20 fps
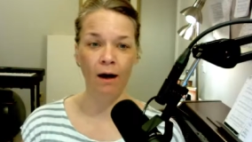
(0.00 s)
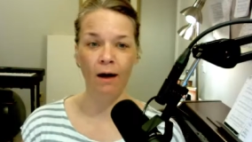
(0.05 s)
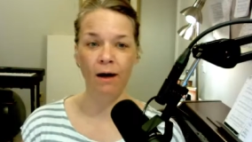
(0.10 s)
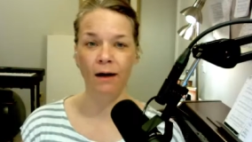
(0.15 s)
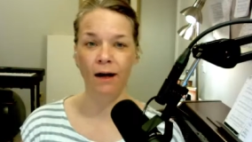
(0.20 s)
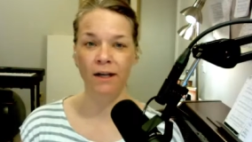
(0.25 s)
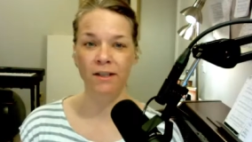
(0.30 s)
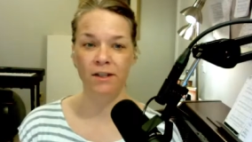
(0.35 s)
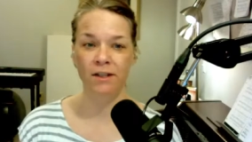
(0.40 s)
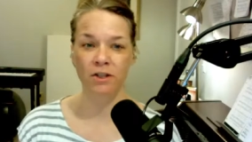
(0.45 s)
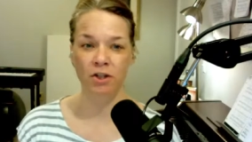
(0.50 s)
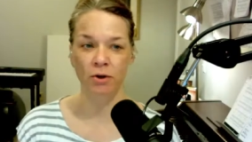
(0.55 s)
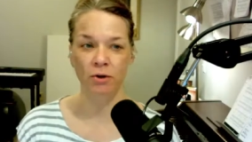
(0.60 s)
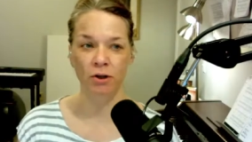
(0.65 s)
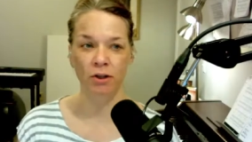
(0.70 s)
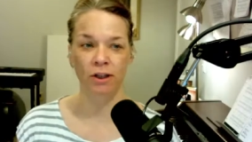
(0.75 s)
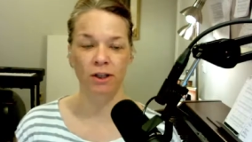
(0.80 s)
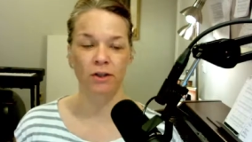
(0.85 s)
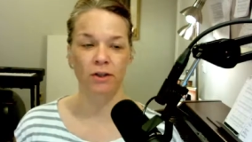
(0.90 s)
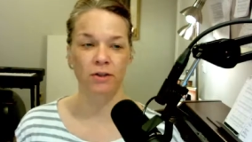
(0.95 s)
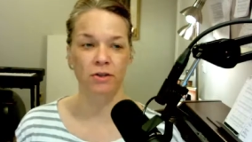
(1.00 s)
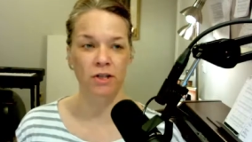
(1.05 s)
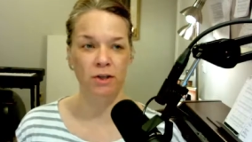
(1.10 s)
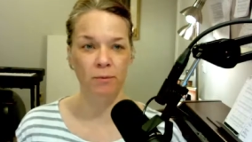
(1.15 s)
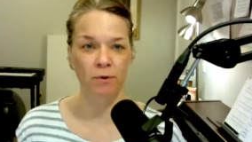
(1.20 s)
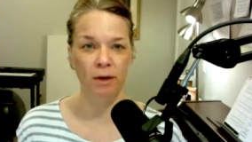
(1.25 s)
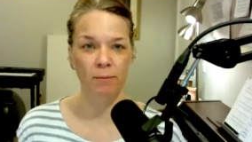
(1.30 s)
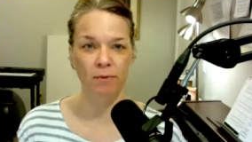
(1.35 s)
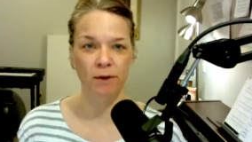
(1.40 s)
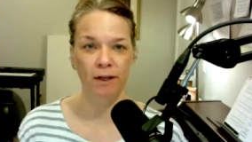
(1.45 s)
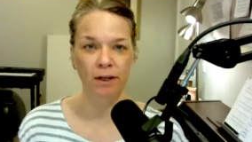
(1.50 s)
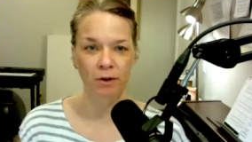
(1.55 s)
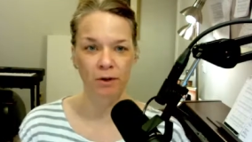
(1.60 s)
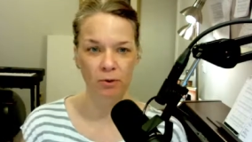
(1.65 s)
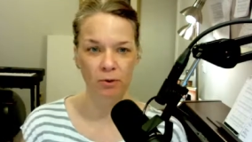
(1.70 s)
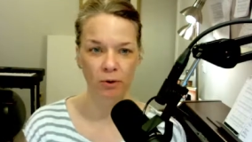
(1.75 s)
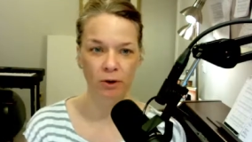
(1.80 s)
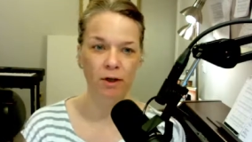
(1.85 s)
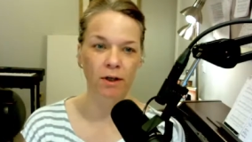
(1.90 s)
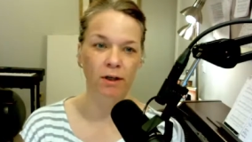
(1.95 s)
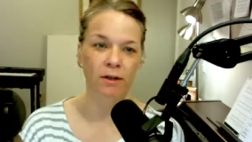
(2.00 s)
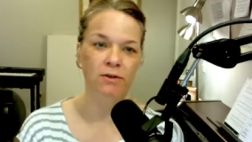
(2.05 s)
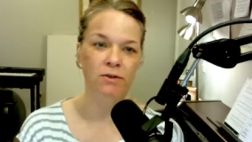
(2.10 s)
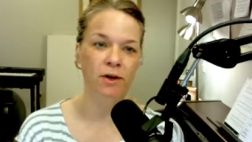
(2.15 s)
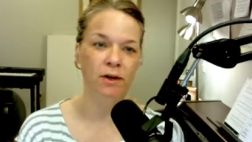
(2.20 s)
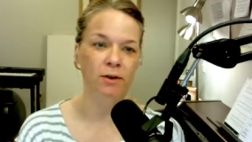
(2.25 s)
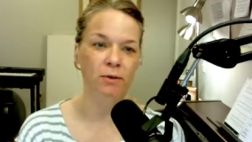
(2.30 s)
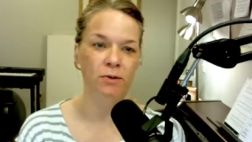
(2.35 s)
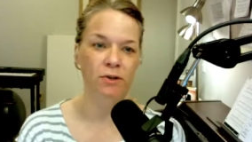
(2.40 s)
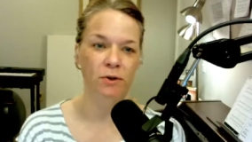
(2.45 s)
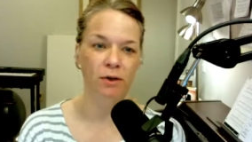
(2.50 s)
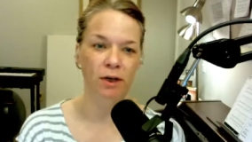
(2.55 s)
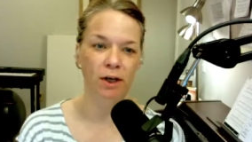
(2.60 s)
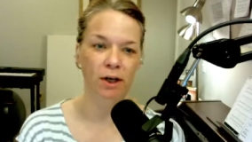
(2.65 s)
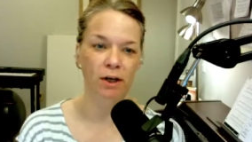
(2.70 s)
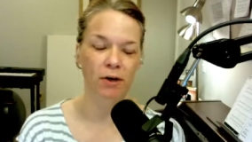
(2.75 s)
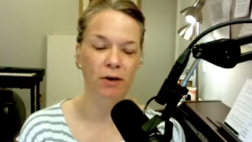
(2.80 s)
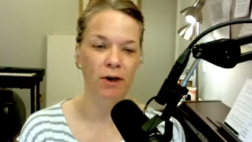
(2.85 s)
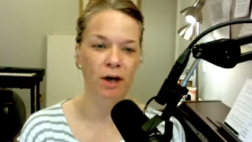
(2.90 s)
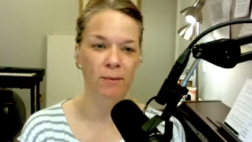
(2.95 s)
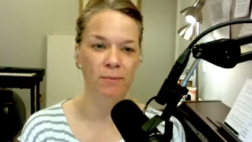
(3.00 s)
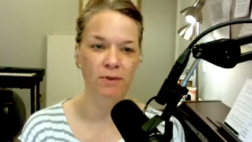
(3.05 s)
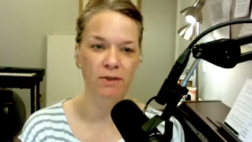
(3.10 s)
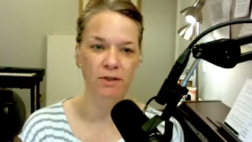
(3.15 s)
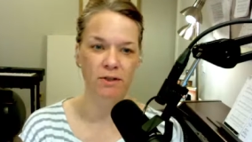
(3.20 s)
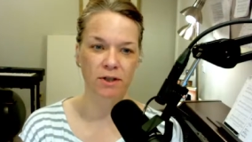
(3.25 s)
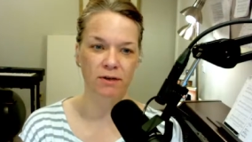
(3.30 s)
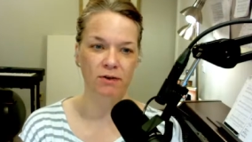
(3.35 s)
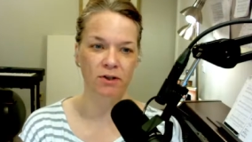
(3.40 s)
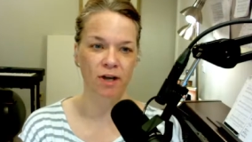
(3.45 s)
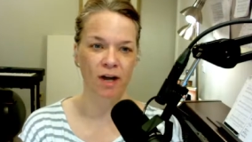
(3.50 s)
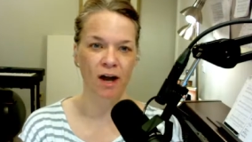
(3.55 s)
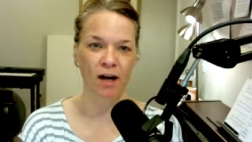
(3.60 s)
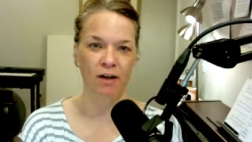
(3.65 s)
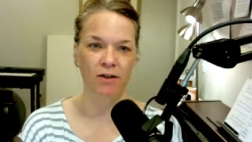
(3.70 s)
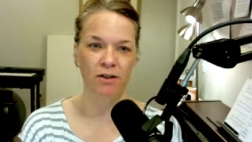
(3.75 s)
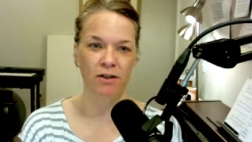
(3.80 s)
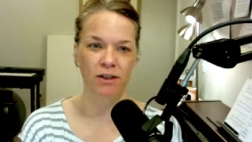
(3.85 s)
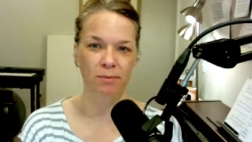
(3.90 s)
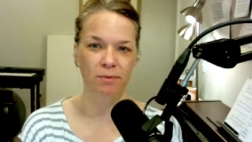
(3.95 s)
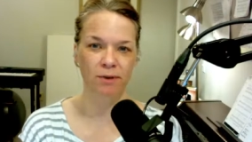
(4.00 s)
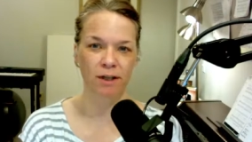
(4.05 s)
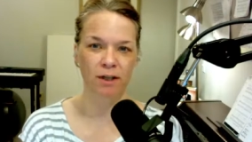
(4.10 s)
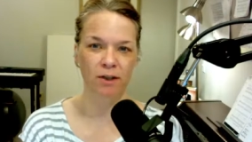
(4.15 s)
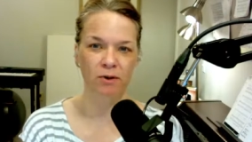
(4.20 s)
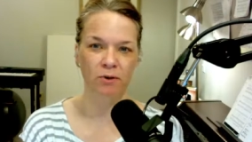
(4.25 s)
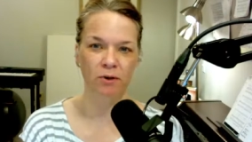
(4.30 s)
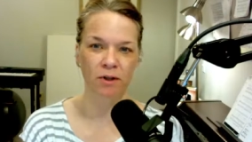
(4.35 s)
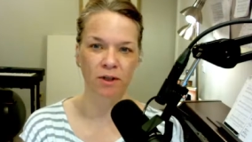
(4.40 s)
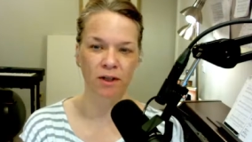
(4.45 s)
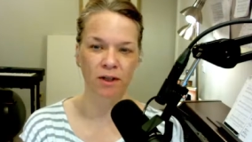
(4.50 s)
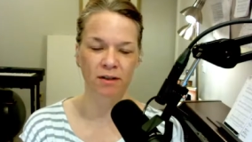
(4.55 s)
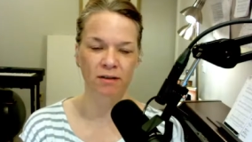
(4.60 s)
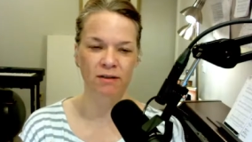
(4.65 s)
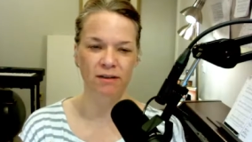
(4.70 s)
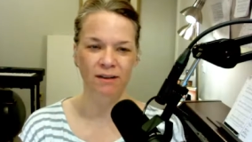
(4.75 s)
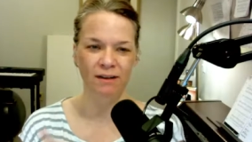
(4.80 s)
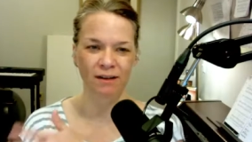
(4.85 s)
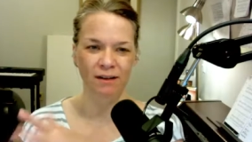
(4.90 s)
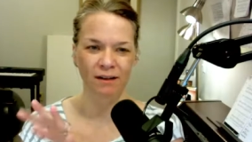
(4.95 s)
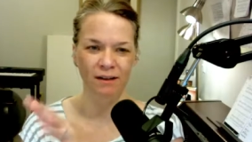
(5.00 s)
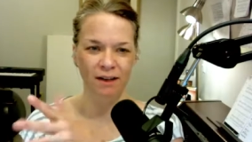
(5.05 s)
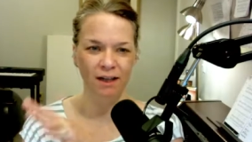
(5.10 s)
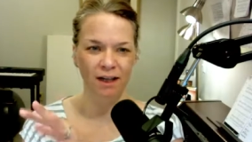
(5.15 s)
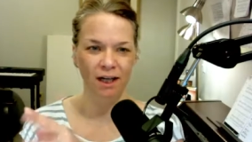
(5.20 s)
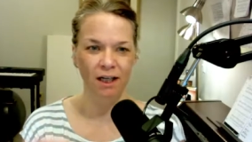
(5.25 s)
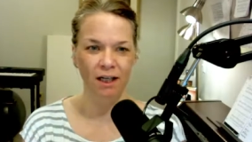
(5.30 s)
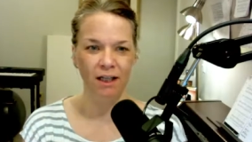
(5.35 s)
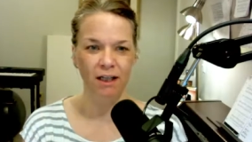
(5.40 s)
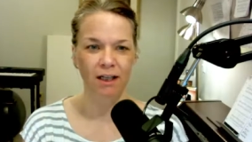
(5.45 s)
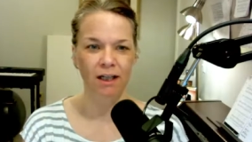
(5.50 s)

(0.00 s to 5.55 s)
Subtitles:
I did a show earlier this year where I played accordion, so I was looking her up to see if she actually played accordion. Yeah, kind of.